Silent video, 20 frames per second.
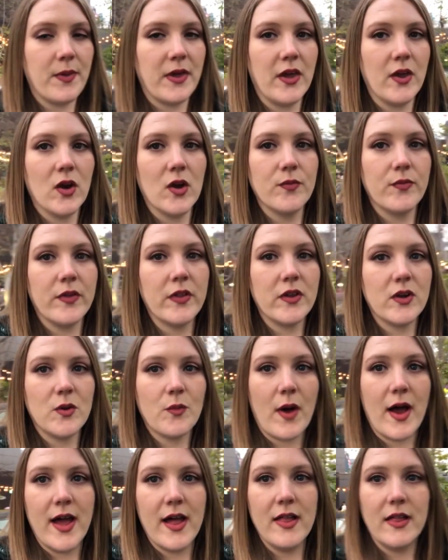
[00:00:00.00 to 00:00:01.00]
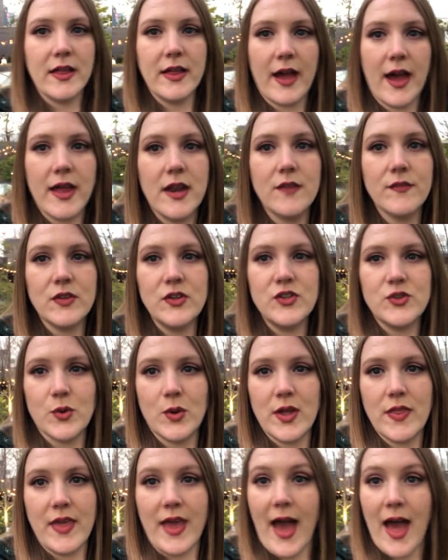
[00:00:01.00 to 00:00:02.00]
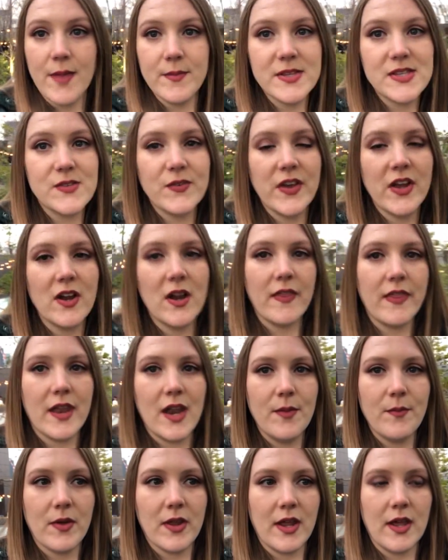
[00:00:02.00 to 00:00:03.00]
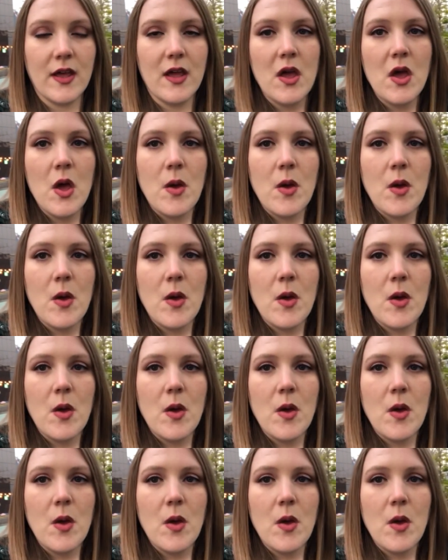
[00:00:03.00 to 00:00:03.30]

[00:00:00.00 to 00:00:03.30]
here for a little while and kind of enjoy the atmosphere, and then I'm gonna